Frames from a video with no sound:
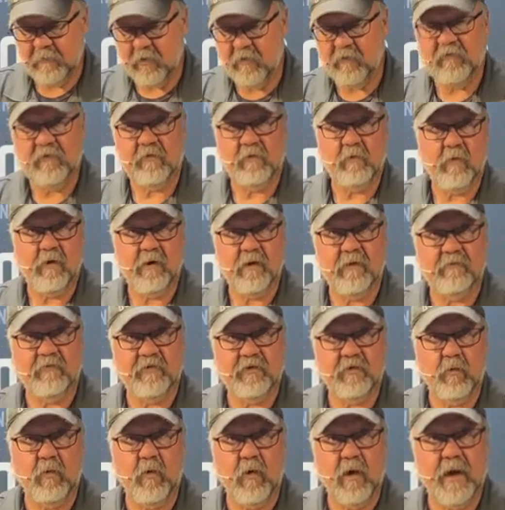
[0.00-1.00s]
move it
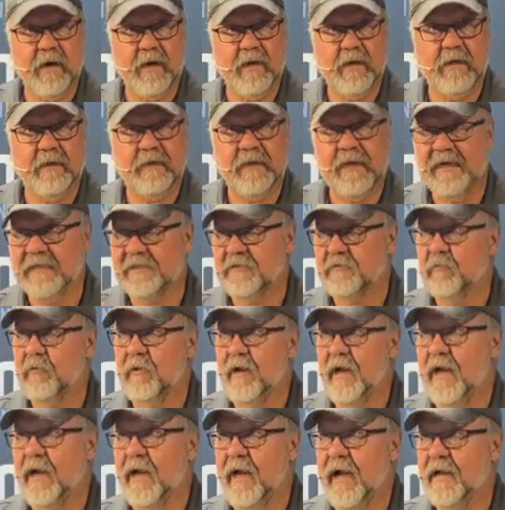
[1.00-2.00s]
wherever you want it? That's
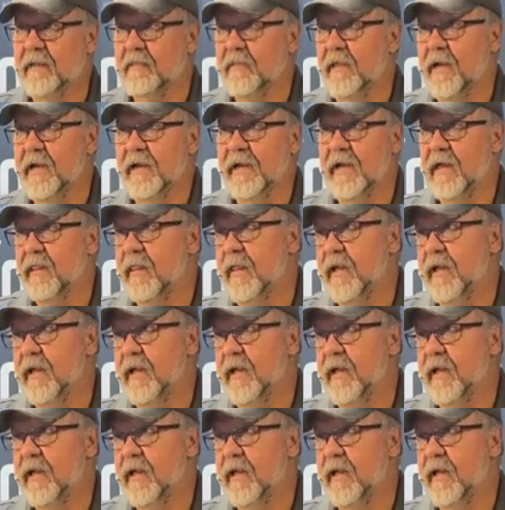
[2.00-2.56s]
what I like.